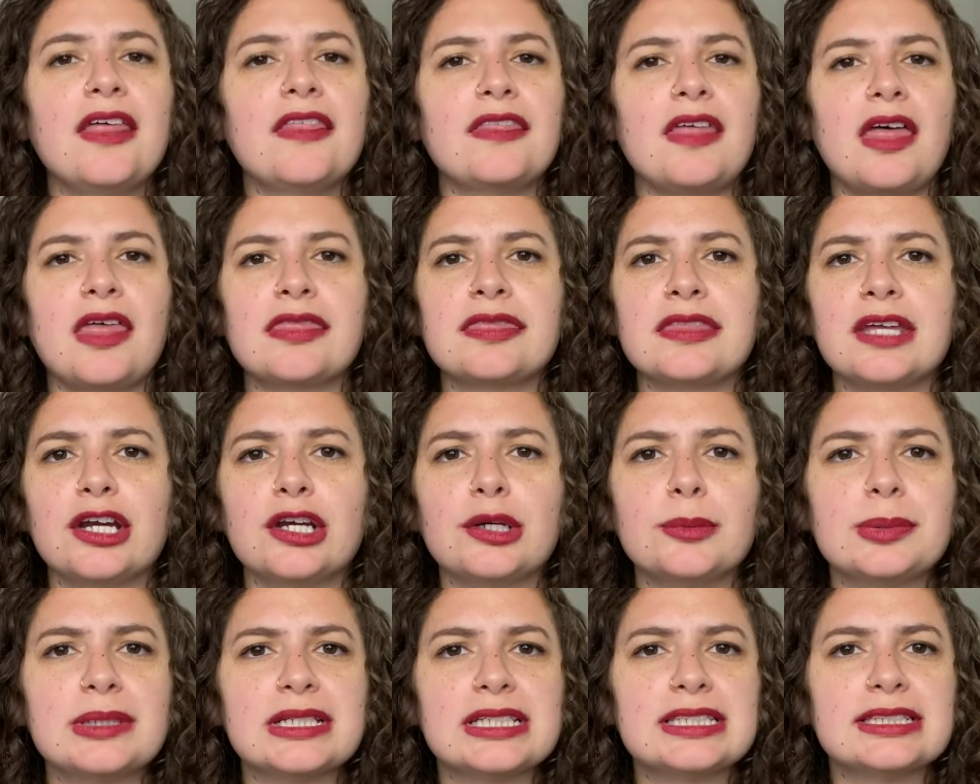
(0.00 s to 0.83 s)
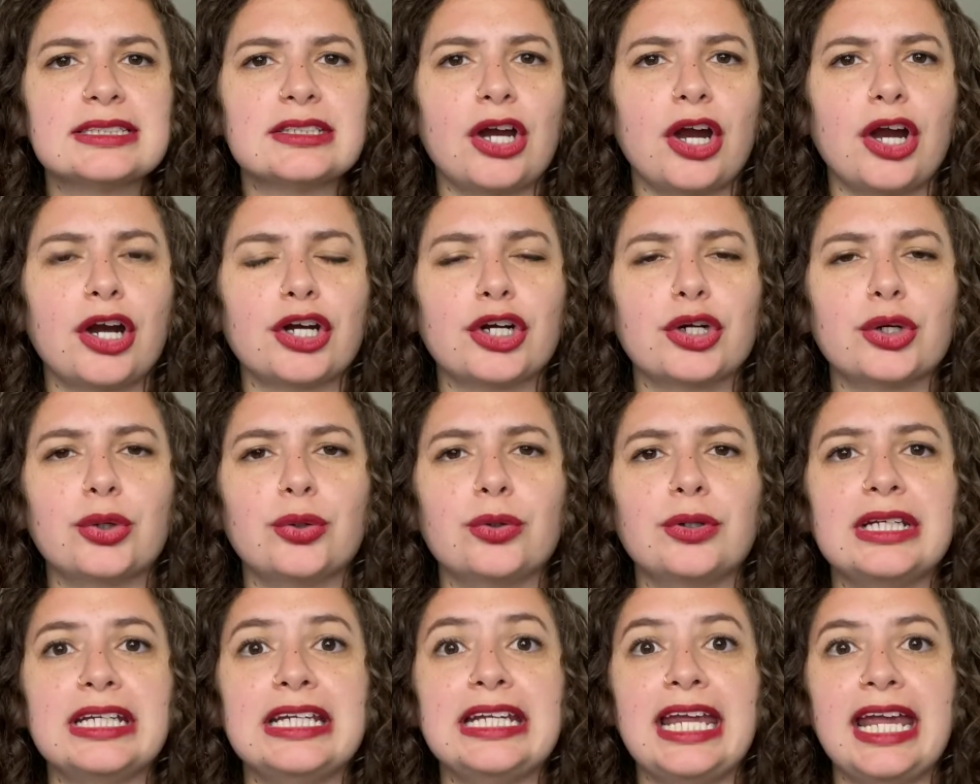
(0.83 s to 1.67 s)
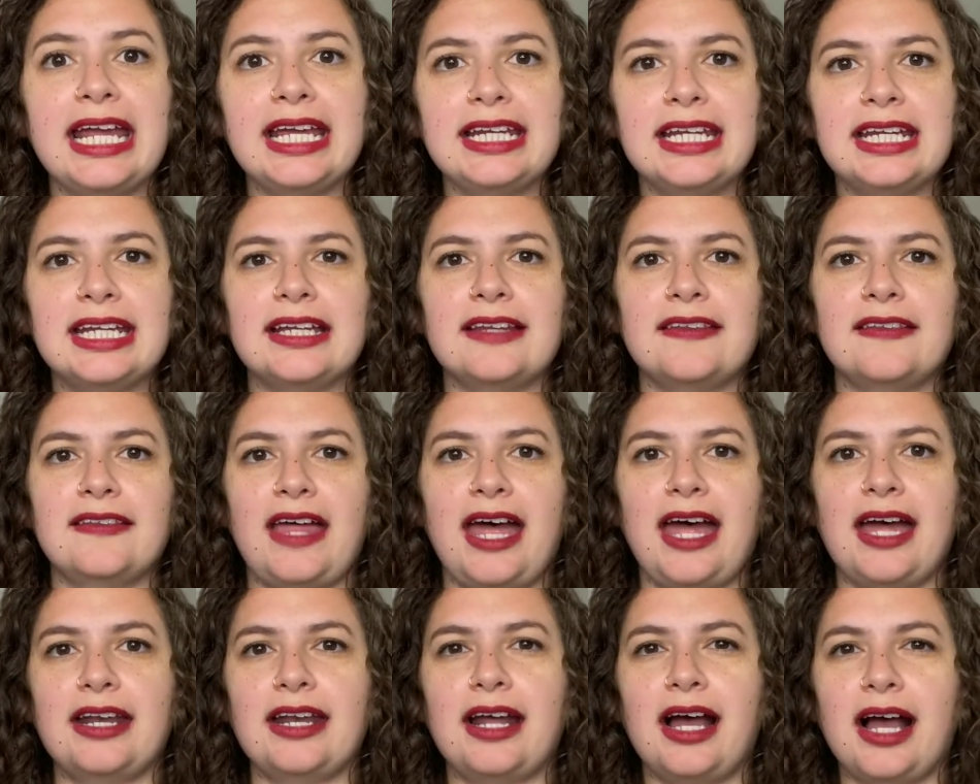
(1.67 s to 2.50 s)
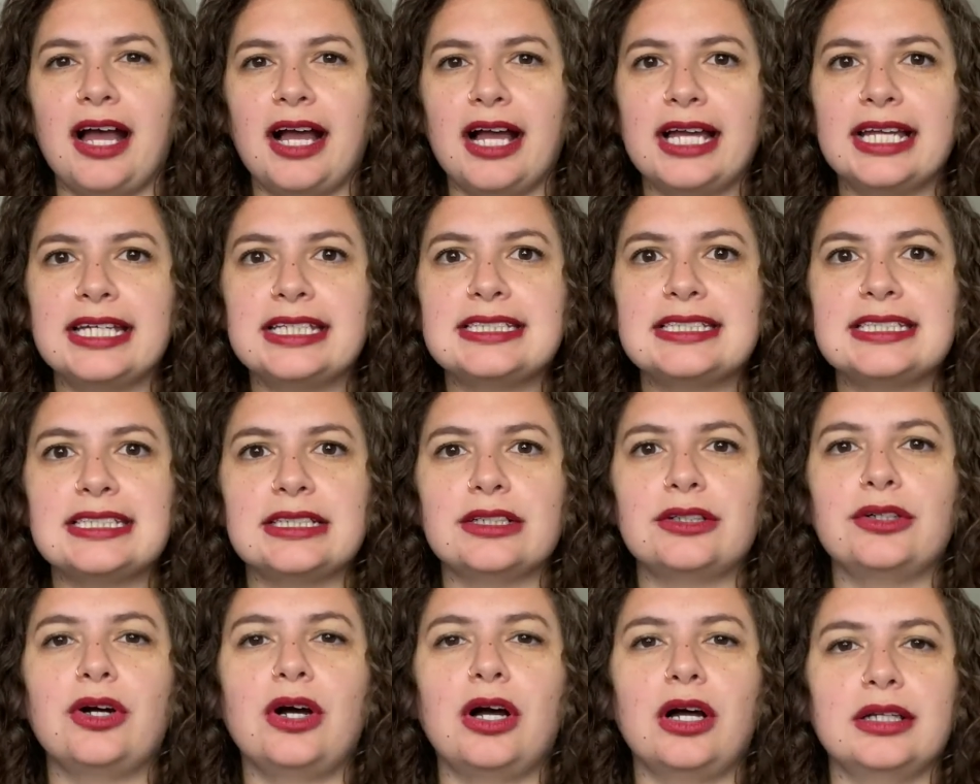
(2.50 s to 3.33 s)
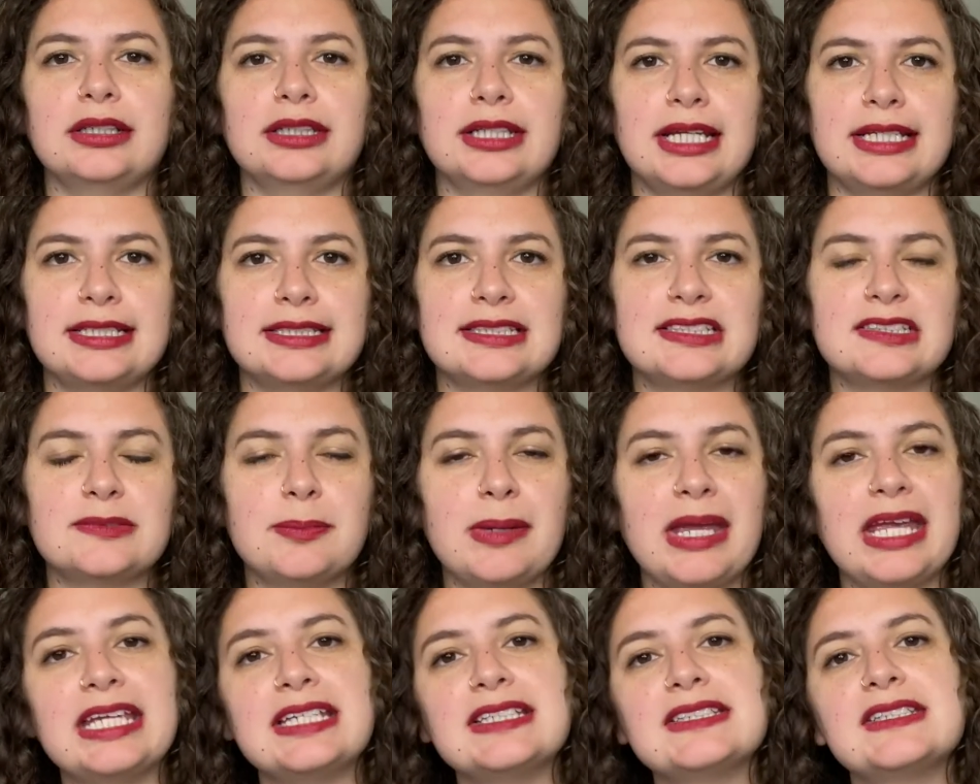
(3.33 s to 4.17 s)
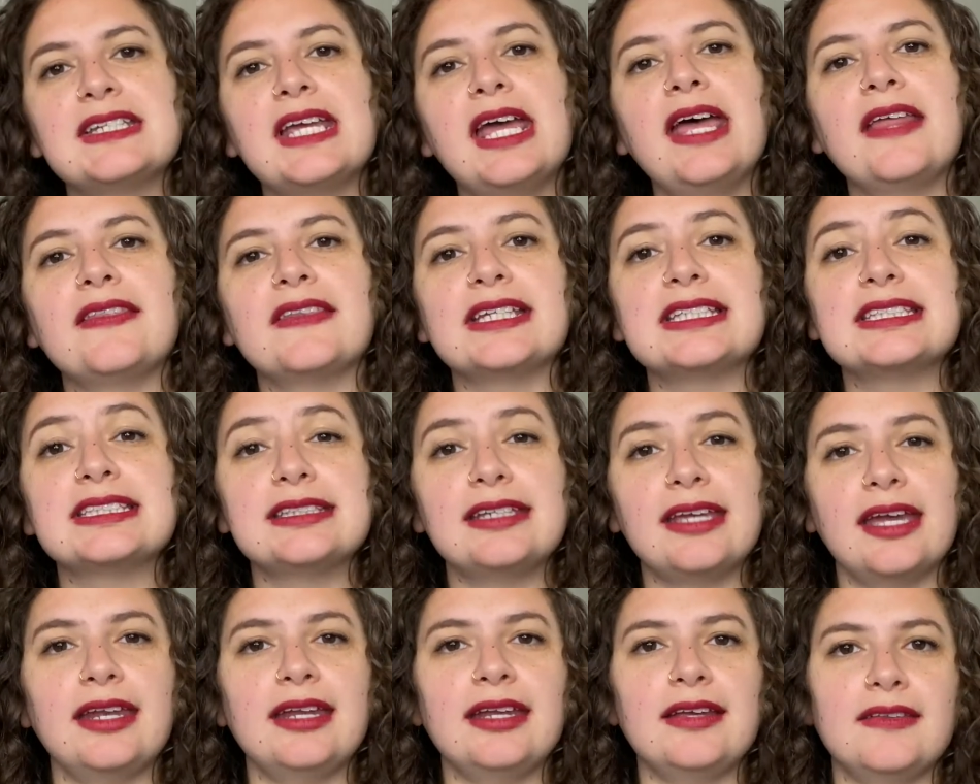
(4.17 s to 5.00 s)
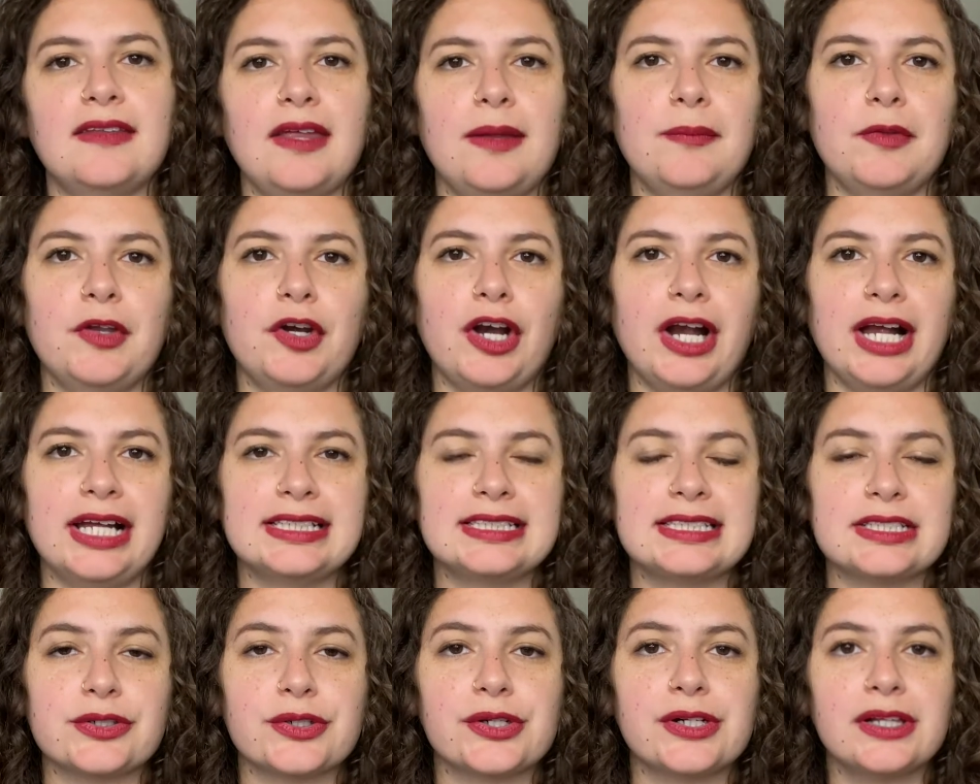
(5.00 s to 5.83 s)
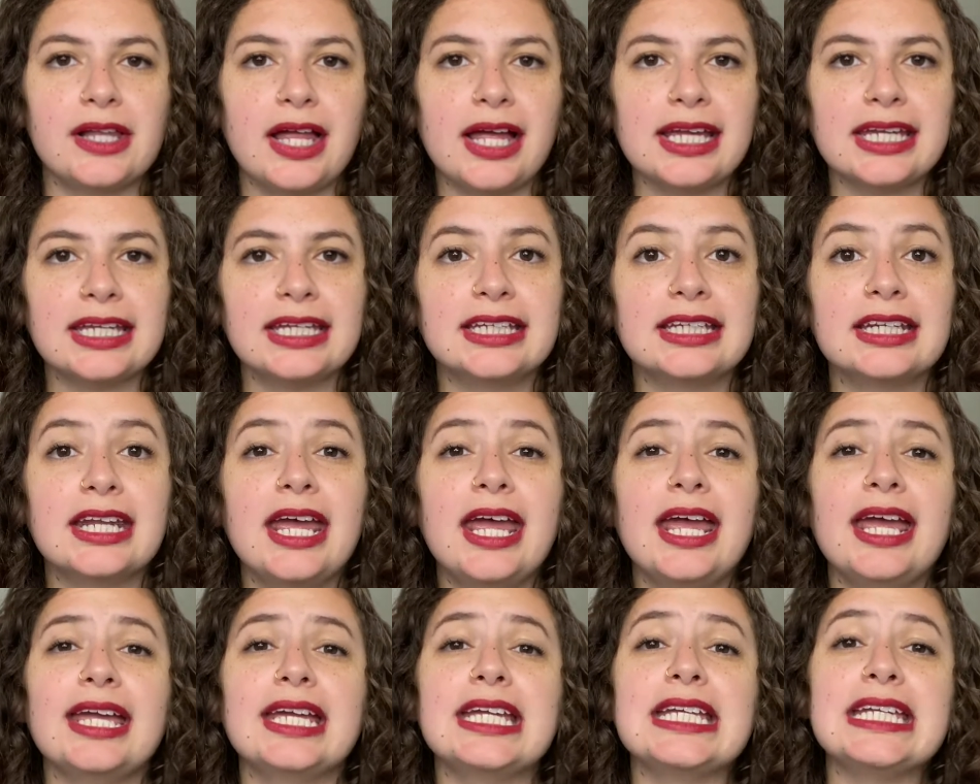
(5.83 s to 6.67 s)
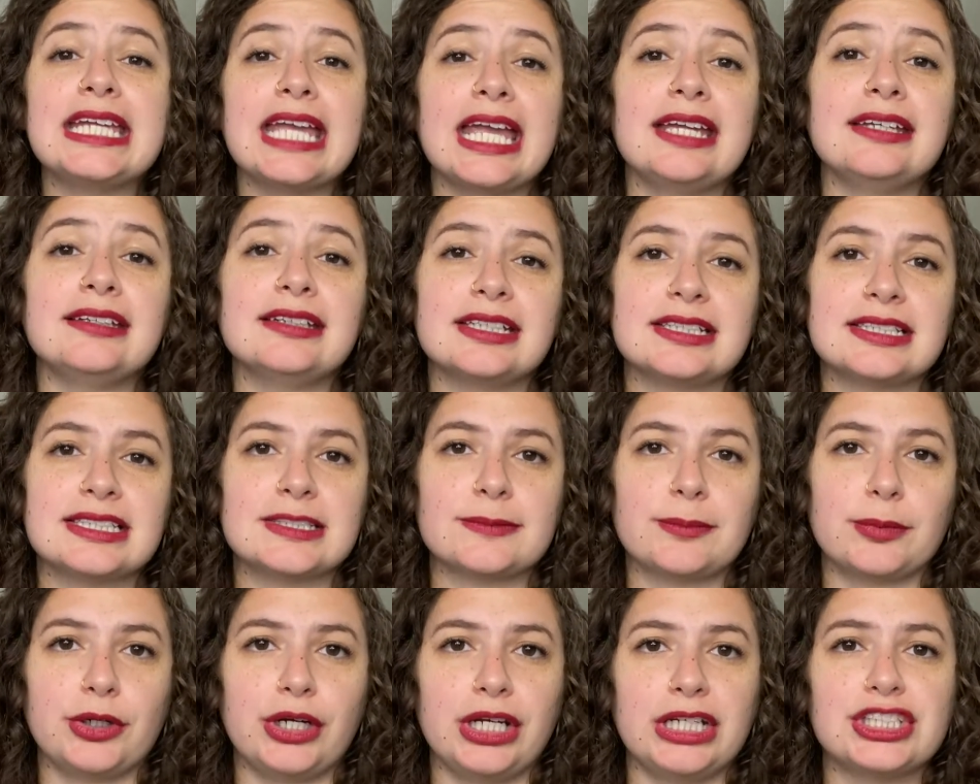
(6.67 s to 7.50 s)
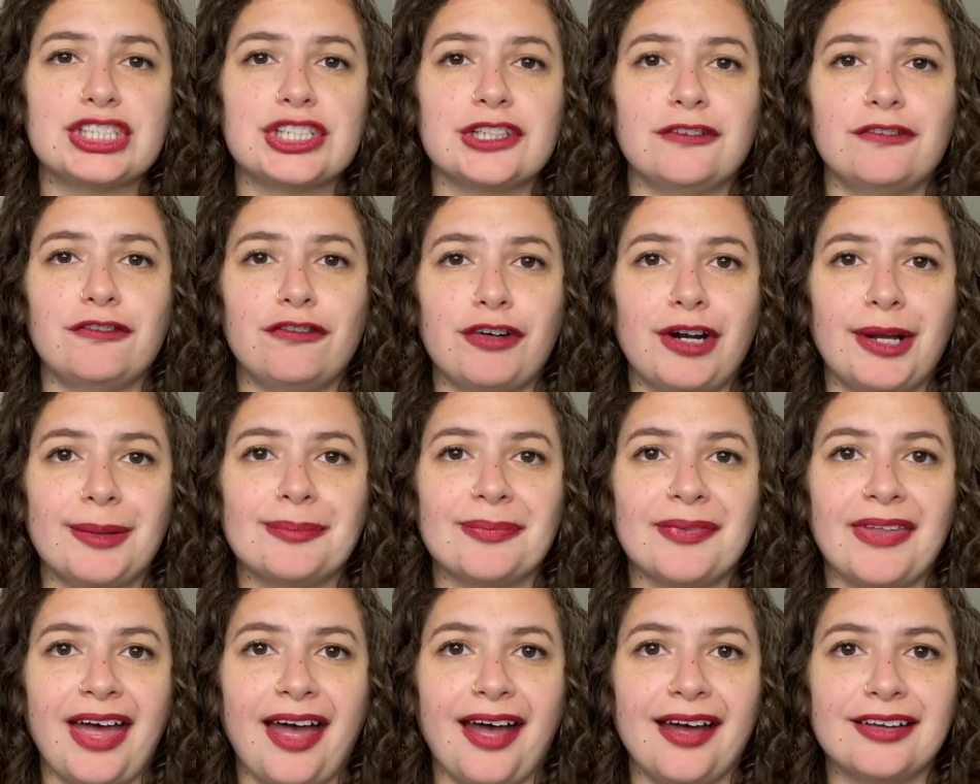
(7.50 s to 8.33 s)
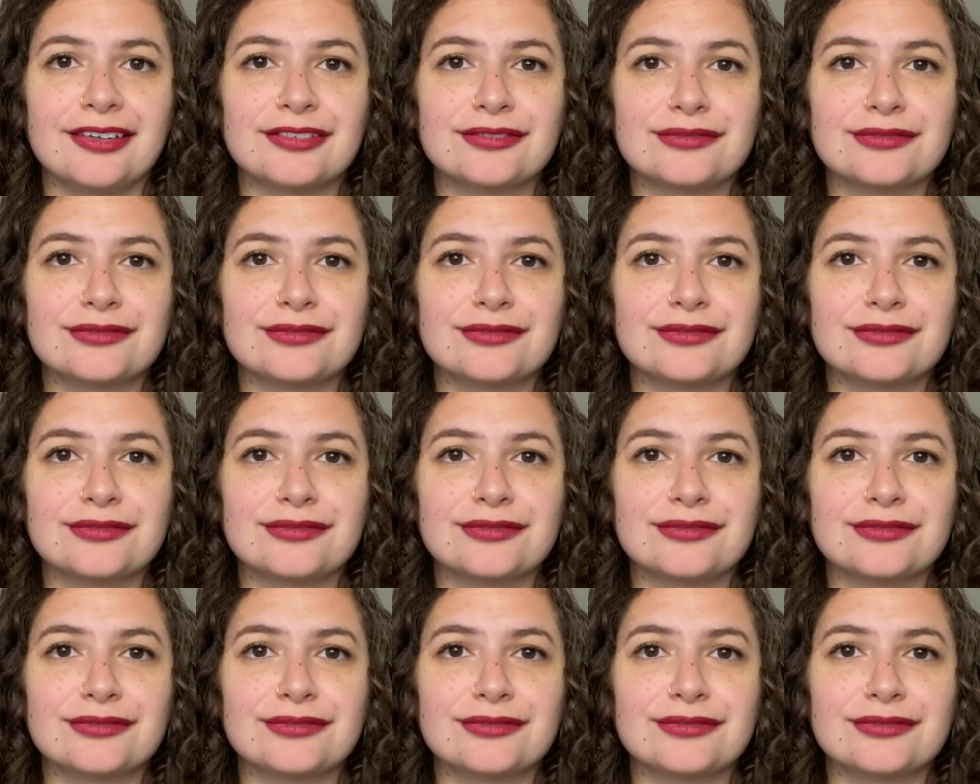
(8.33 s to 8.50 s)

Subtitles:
that therapists are creating that ideal online space that's getting them their ideal client and gain inspiration from that.